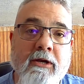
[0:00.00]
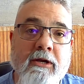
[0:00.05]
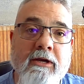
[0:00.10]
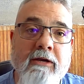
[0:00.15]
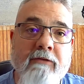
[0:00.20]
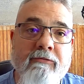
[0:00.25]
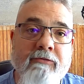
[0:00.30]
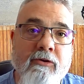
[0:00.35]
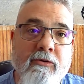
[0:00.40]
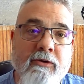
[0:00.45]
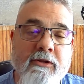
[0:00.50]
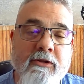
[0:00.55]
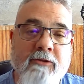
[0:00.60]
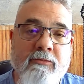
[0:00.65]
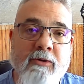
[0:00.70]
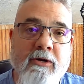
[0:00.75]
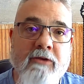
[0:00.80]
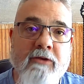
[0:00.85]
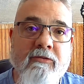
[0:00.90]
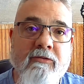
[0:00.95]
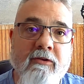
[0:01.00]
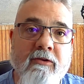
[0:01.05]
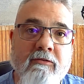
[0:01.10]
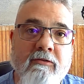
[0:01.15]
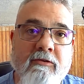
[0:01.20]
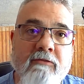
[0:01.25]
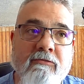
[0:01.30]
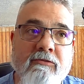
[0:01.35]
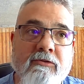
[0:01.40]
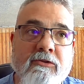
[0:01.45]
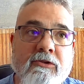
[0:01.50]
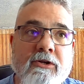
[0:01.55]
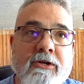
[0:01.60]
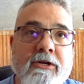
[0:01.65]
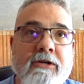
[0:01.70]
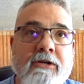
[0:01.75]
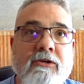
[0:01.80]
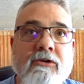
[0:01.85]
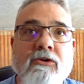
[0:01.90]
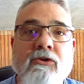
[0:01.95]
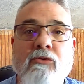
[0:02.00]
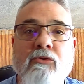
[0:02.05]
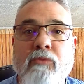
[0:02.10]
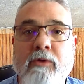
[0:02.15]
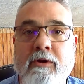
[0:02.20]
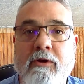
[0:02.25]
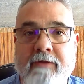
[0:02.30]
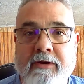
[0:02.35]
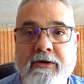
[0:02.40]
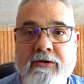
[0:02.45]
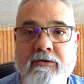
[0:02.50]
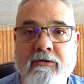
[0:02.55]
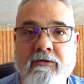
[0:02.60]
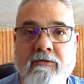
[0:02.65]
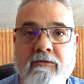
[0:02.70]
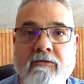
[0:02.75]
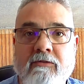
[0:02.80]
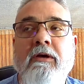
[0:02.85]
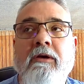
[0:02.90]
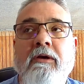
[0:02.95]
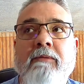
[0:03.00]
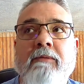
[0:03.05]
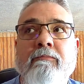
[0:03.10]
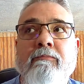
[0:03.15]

if you're in the process of looking to do renovations,